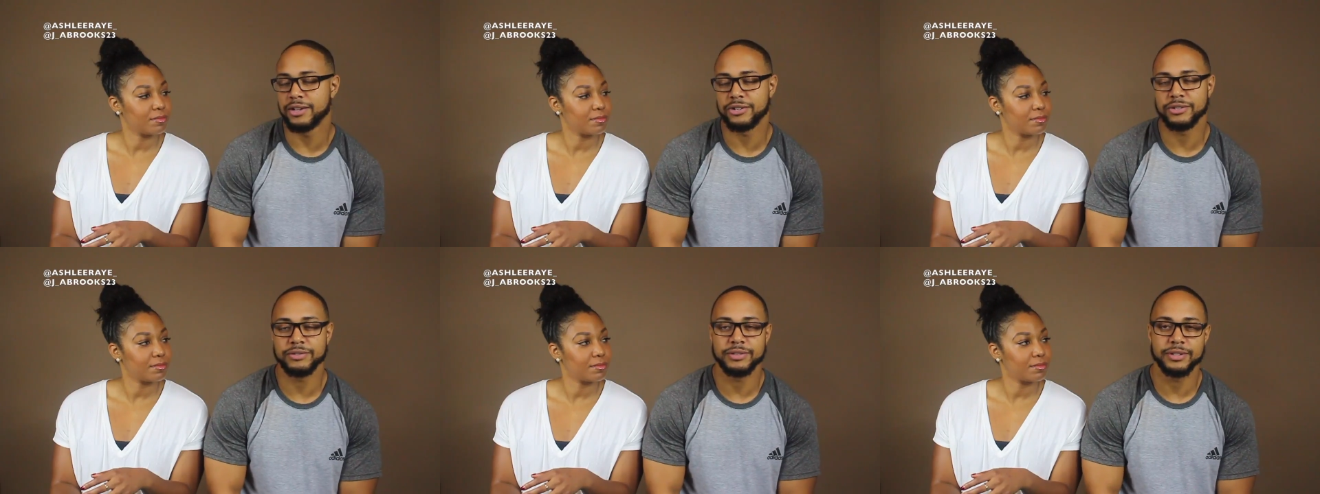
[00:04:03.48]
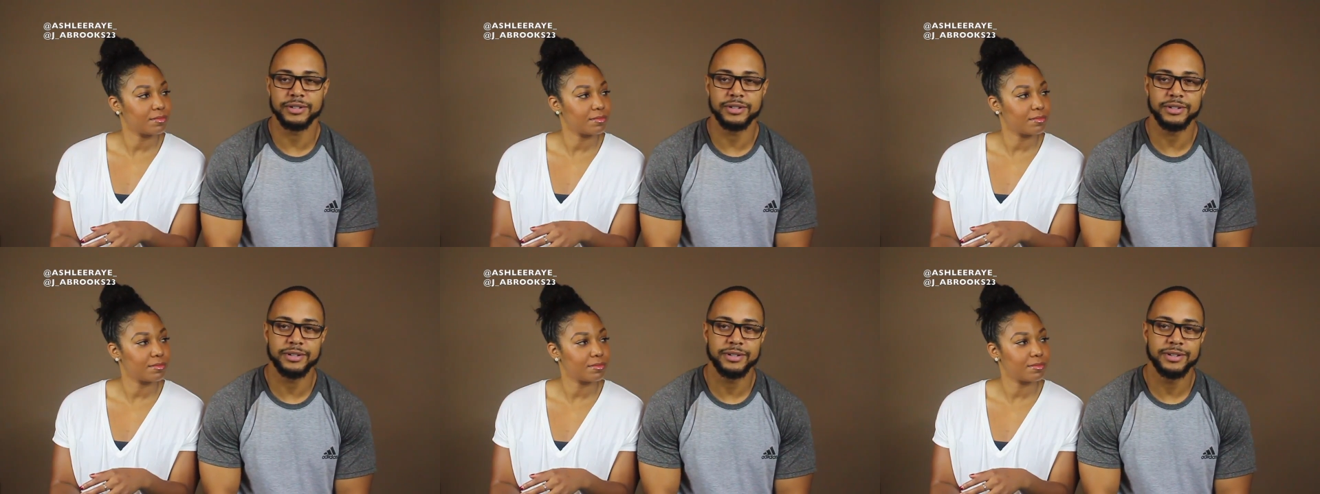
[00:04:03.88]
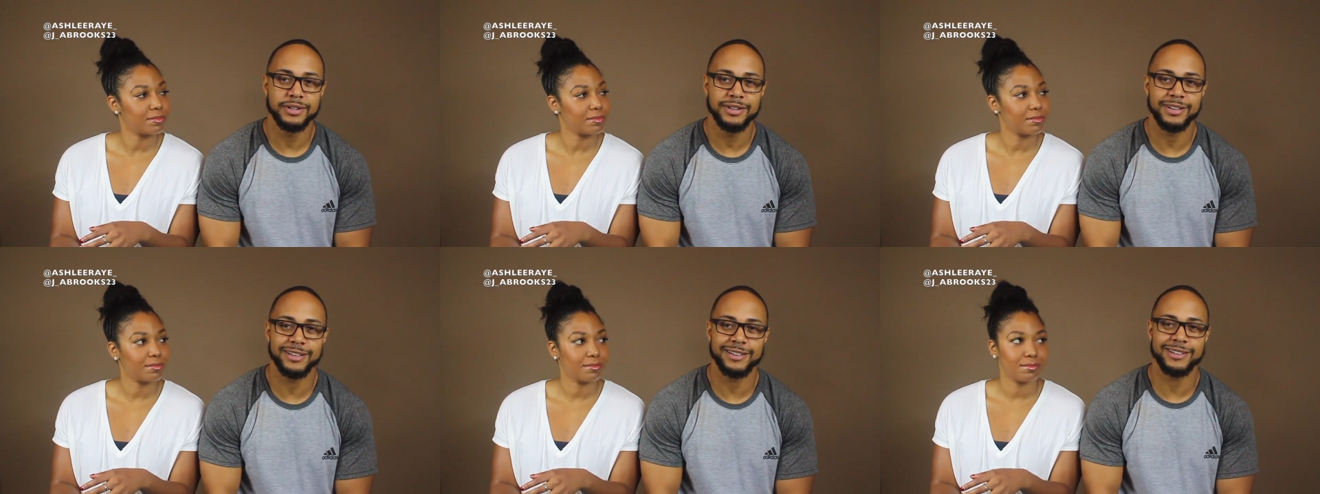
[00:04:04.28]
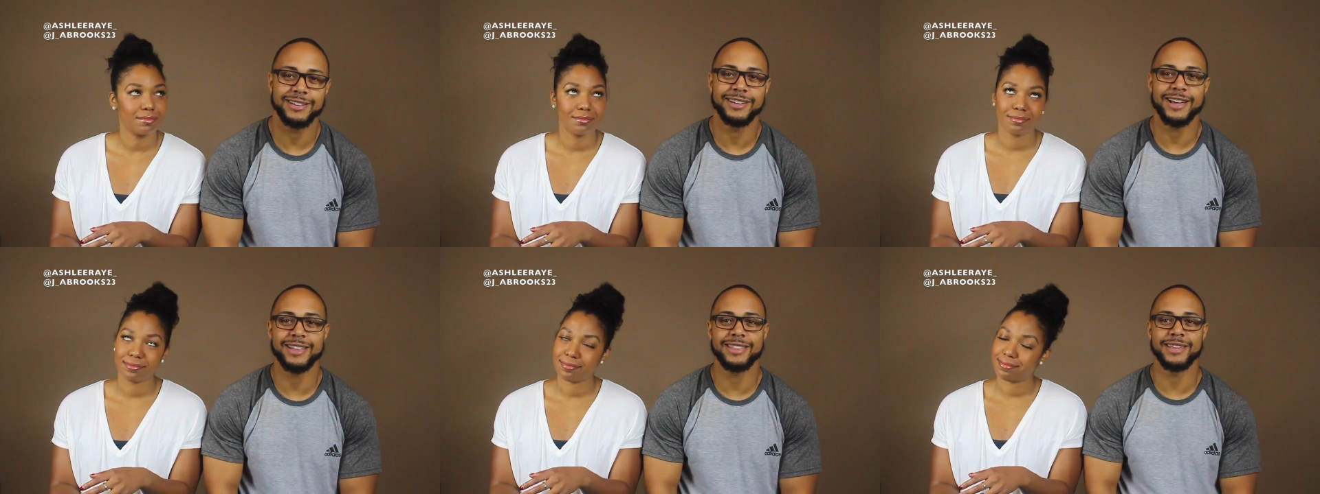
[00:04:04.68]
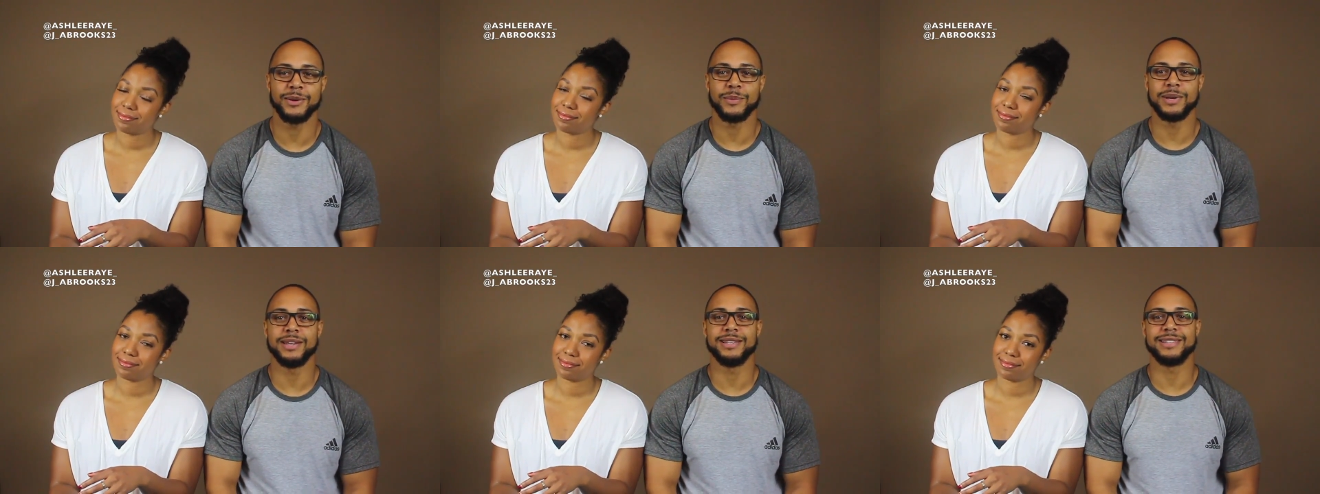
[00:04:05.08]
Speaker 1: introvert. I think
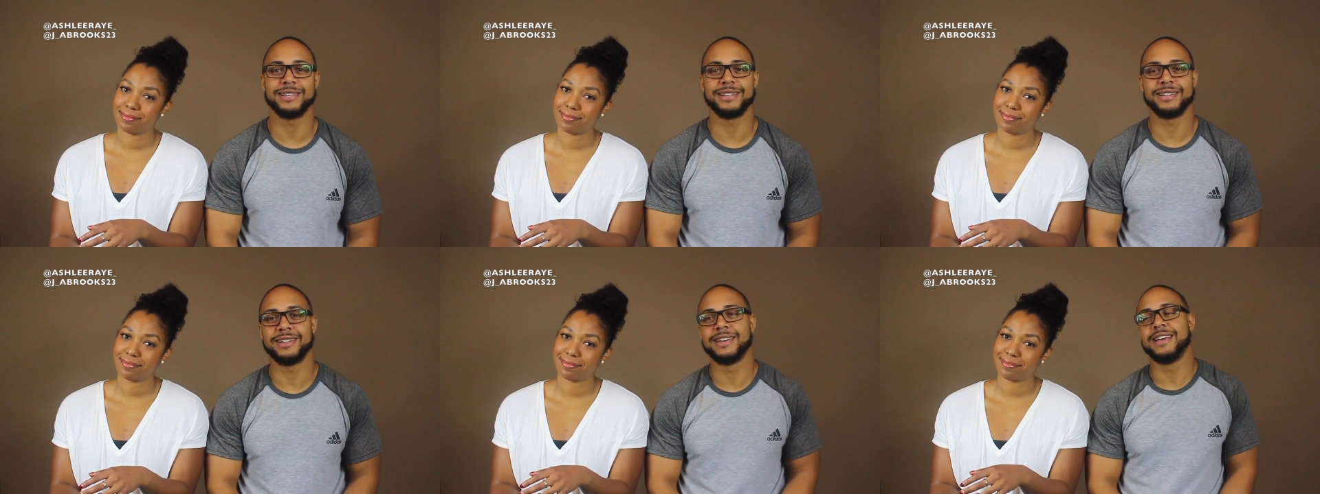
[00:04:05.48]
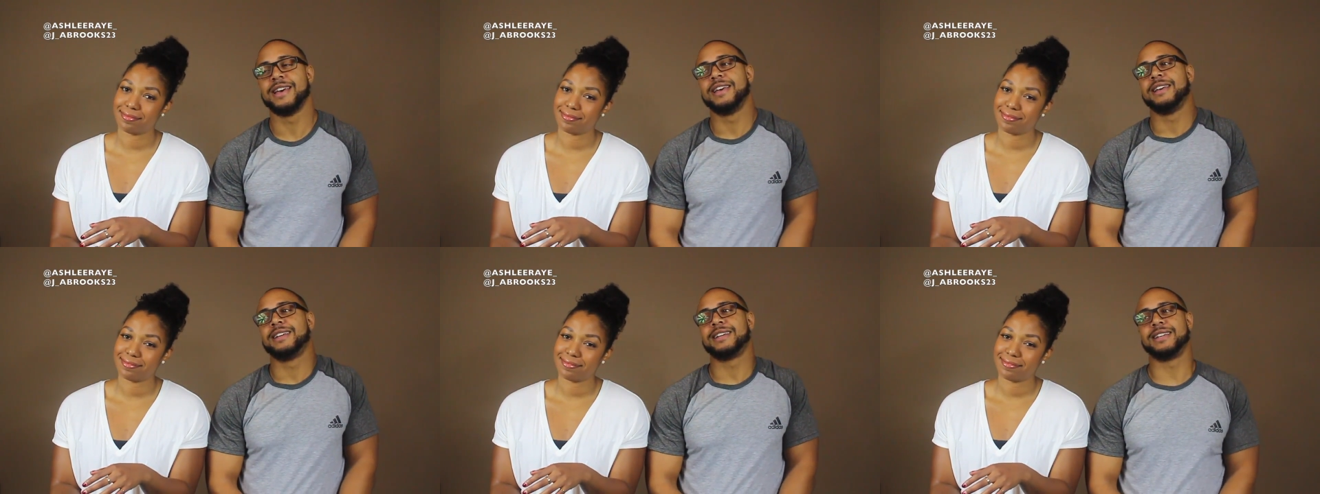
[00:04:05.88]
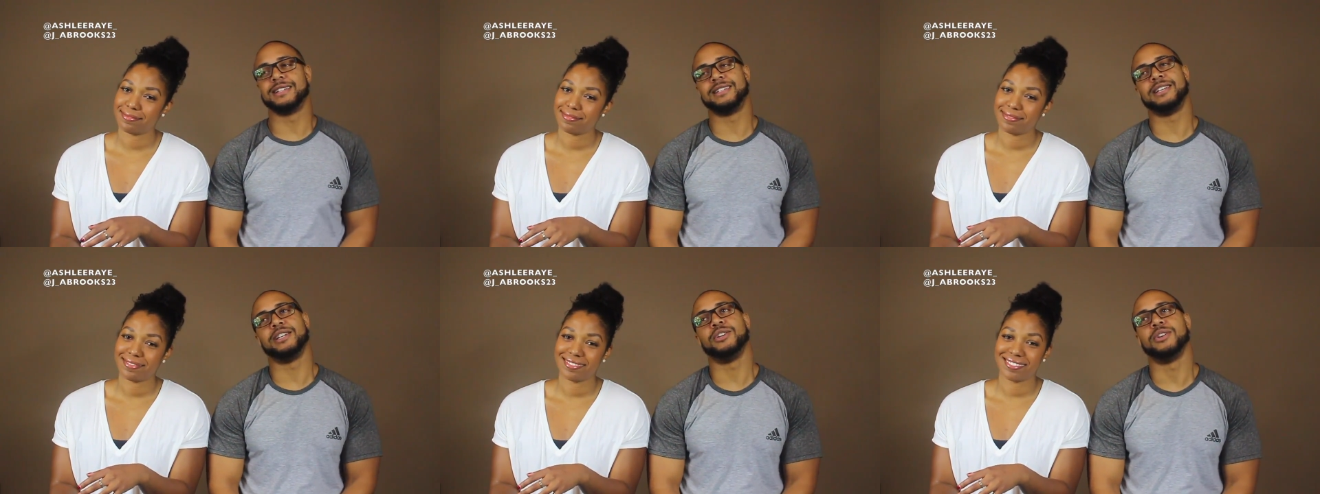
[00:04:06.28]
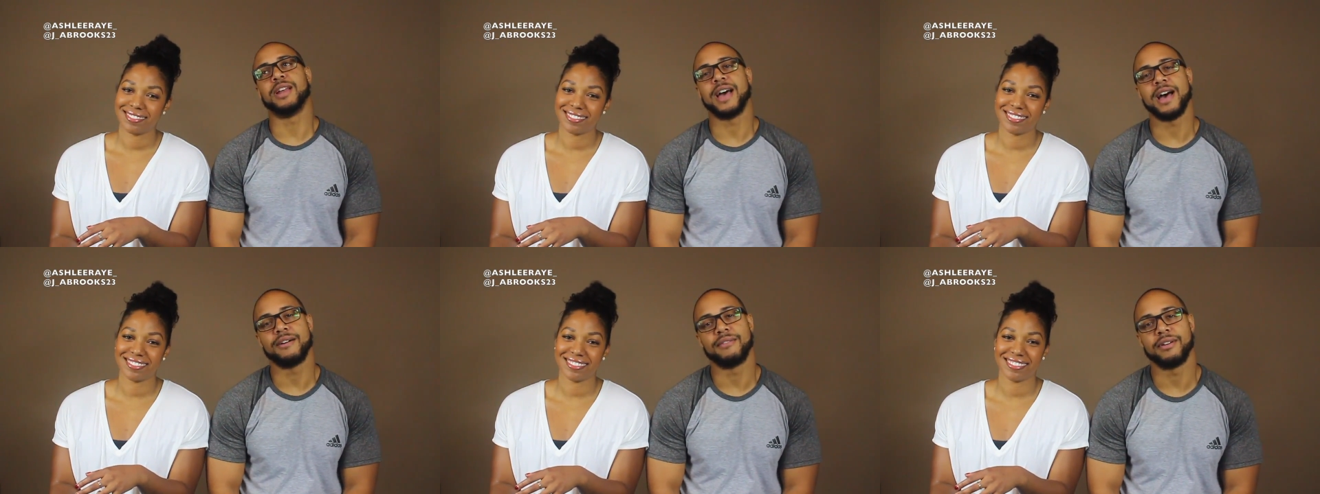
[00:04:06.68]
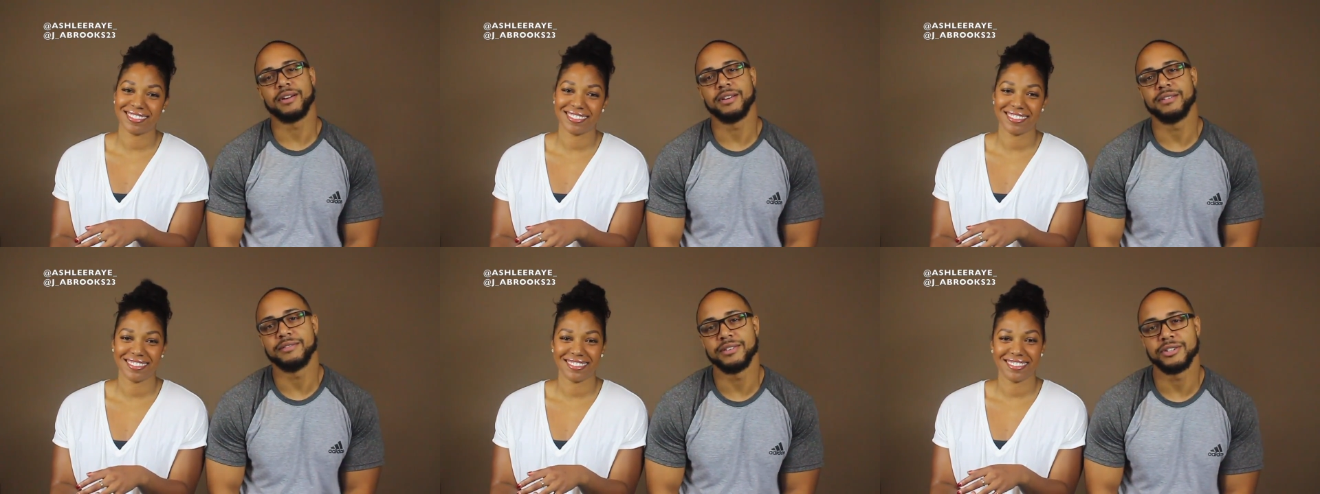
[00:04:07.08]
we need to continue to have our
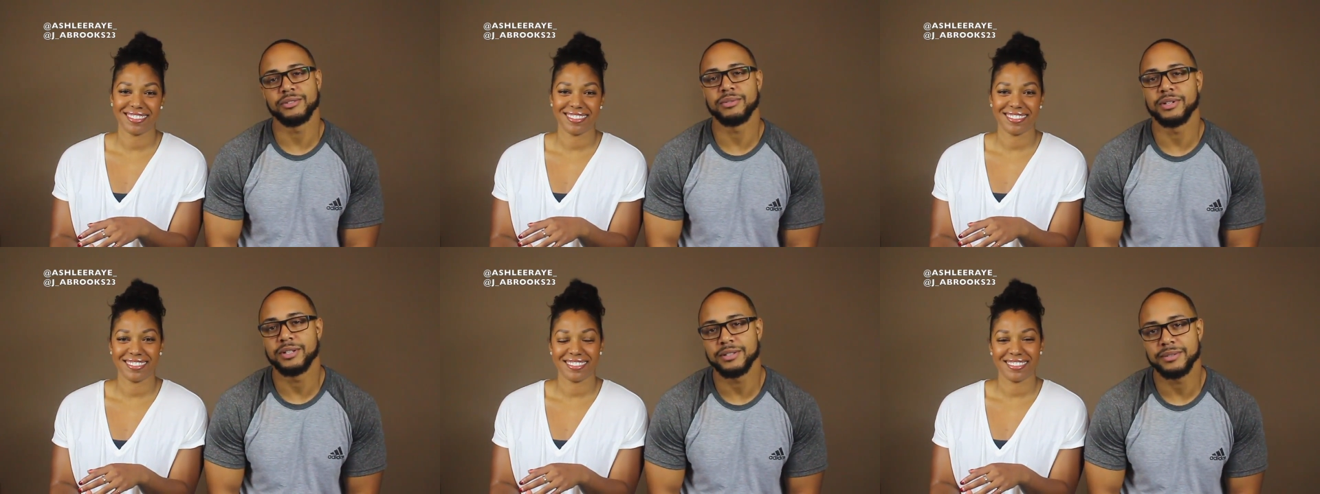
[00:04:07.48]
individualism.